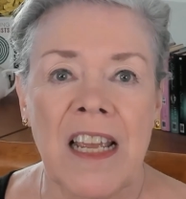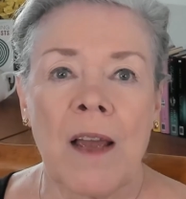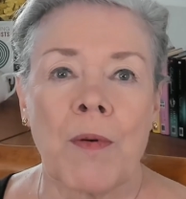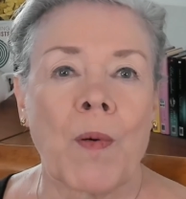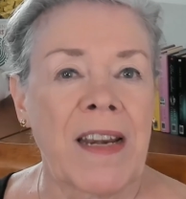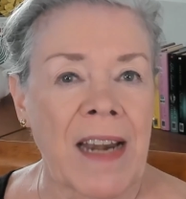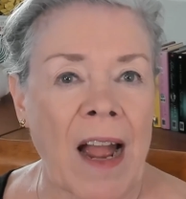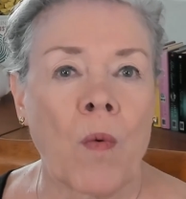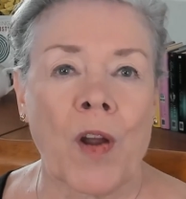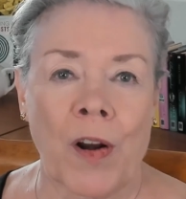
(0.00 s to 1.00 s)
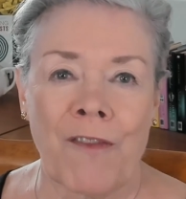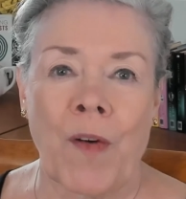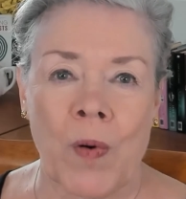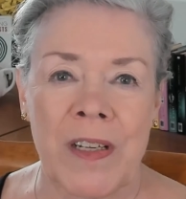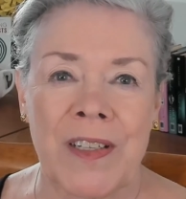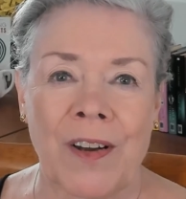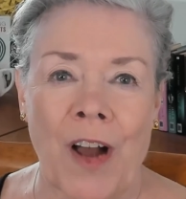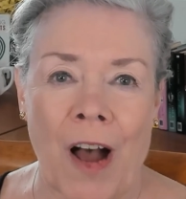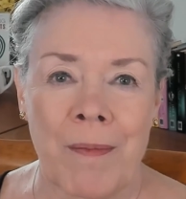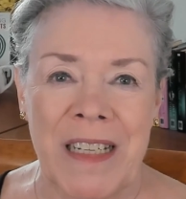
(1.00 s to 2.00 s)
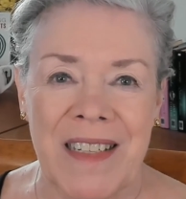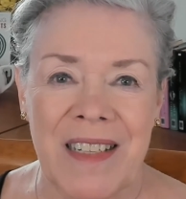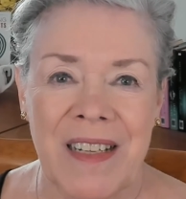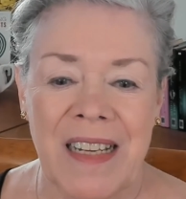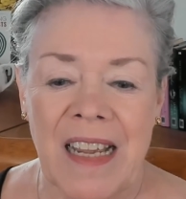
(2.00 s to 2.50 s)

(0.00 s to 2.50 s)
but right now we're going to focus on commas.